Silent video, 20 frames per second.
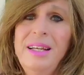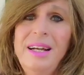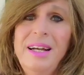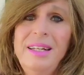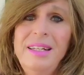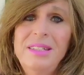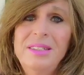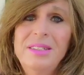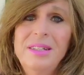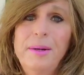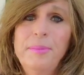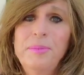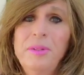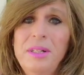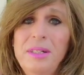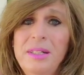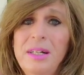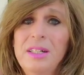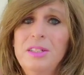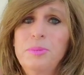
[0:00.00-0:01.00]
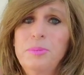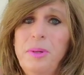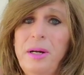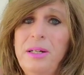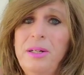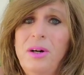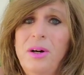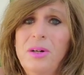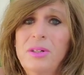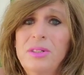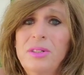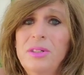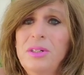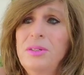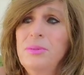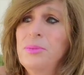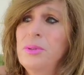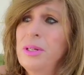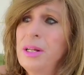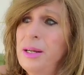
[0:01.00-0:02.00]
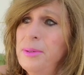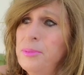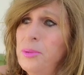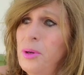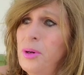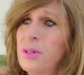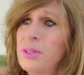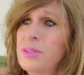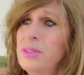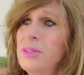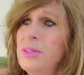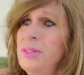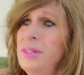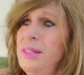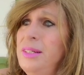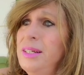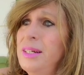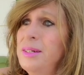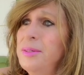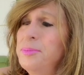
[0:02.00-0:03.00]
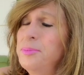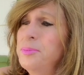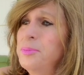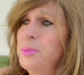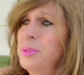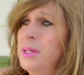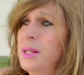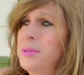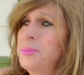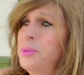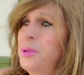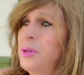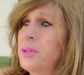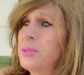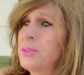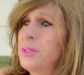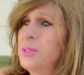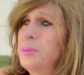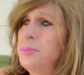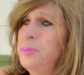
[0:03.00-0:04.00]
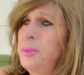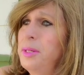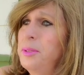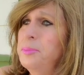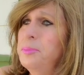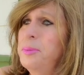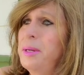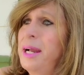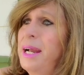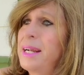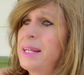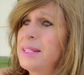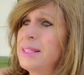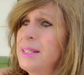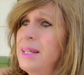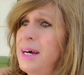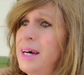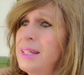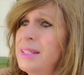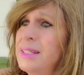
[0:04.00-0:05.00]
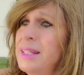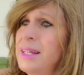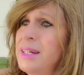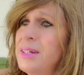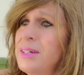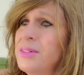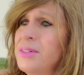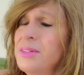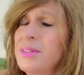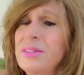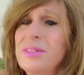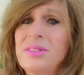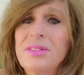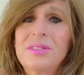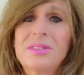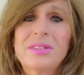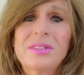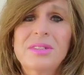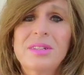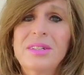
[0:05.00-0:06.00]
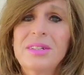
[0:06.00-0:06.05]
And it's something does my heart good when I walk to the uh, when I walk to the big back lot there and just